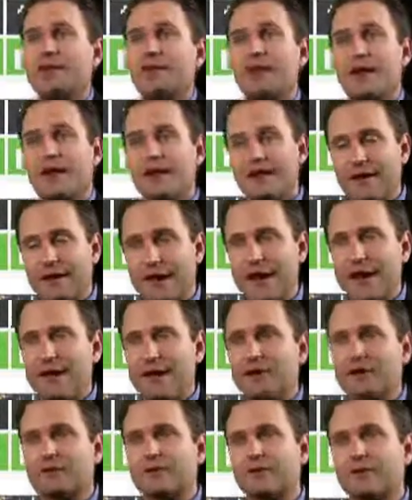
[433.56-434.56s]
And
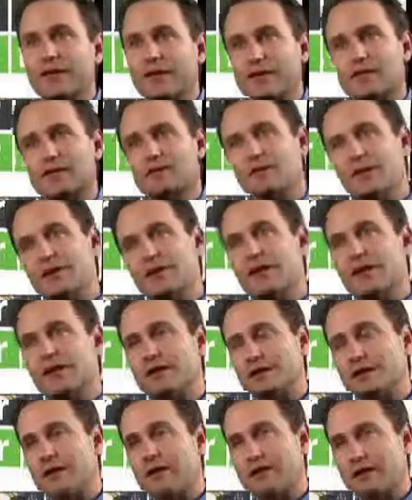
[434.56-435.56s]
now they can spend
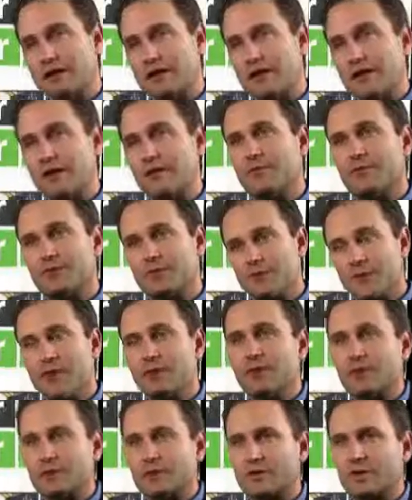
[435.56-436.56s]
that time and spend
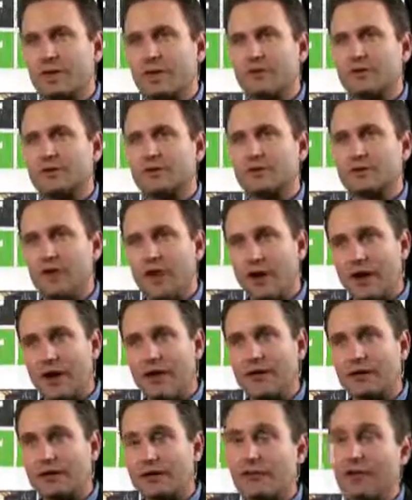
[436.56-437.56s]
those cycles
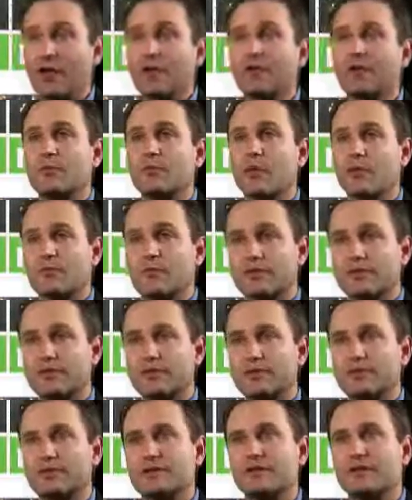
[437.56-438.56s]
on developing more
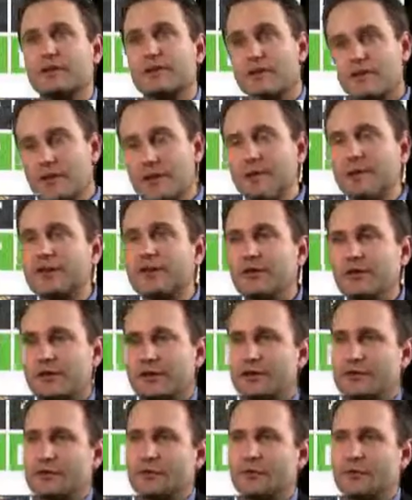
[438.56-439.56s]
business, keeping their
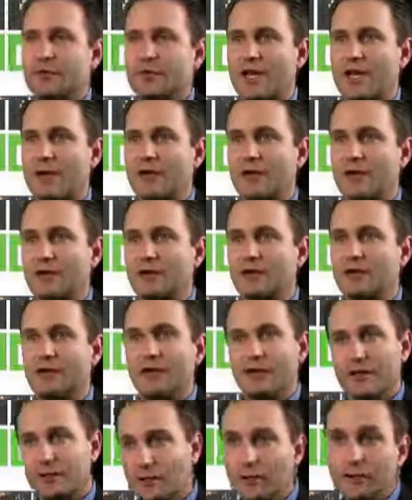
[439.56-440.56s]
customers happier,
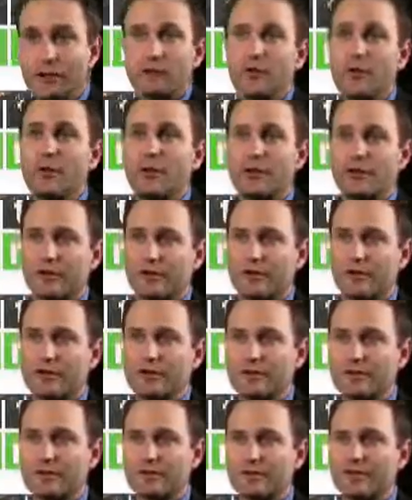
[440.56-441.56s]
and really growing their
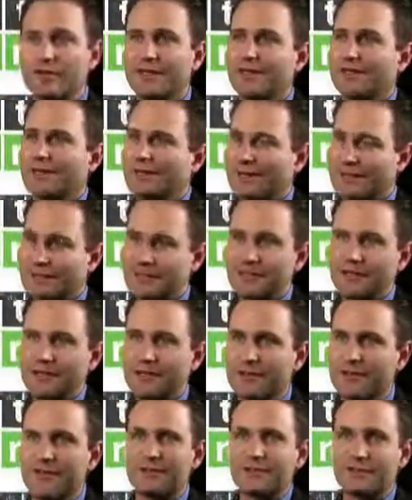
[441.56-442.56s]
business instead
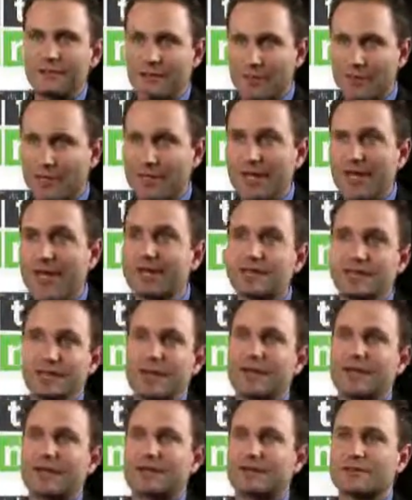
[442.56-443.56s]
of the mundane
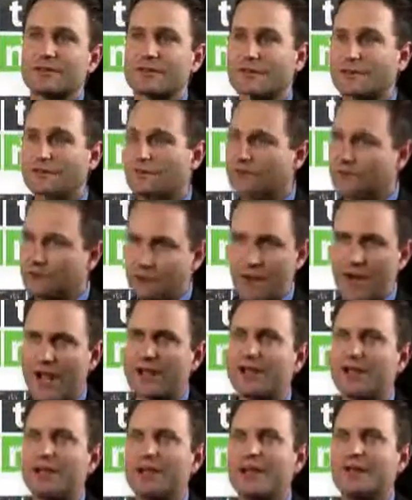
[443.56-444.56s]
tasks of
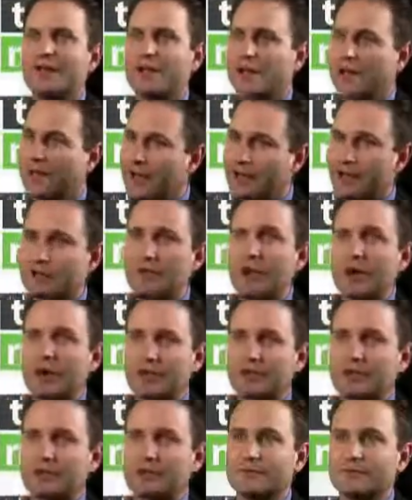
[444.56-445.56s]
tracking down that lost
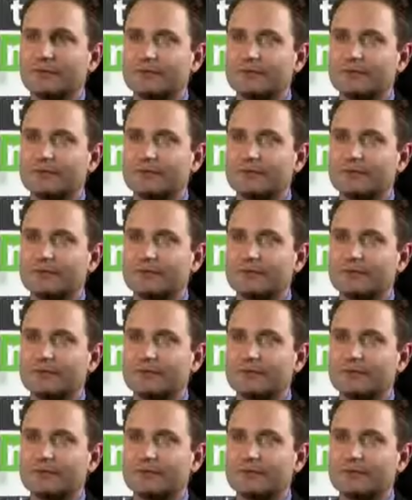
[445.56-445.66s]
box.